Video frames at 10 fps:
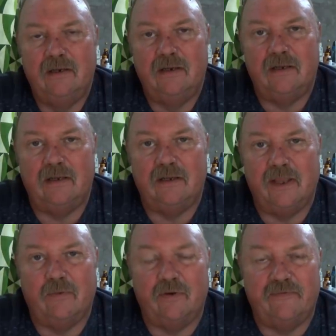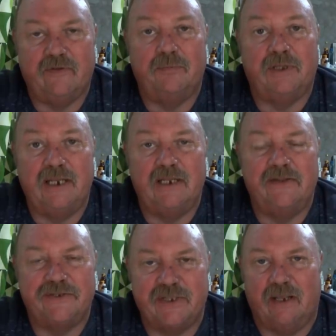that would have completed
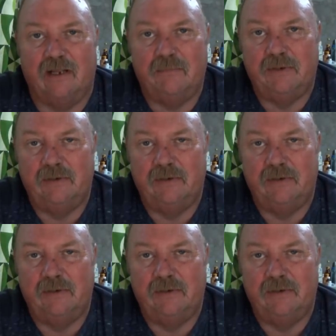the setup